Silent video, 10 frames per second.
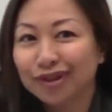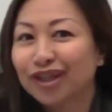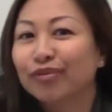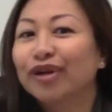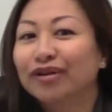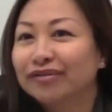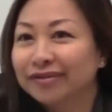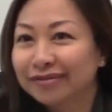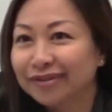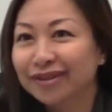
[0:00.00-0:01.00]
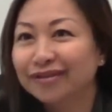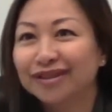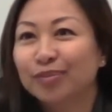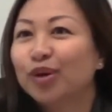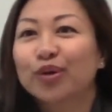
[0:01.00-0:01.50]
get rid of.
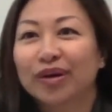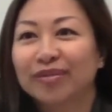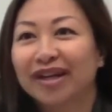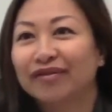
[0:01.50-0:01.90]
It's a program that